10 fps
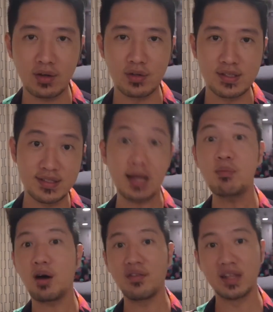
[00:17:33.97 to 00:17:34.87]
On
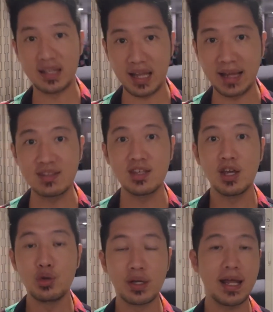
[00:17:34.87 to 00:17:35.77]
some of the nights
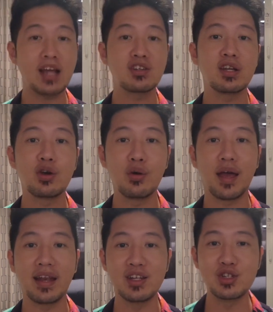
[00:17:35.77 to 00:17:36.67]
you can actually go
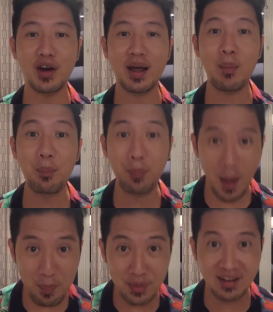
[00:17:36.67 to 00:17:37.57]
ahead and try out
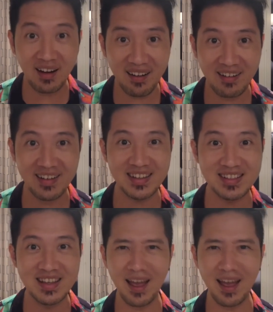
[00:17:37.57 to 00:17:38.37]
bumper cars.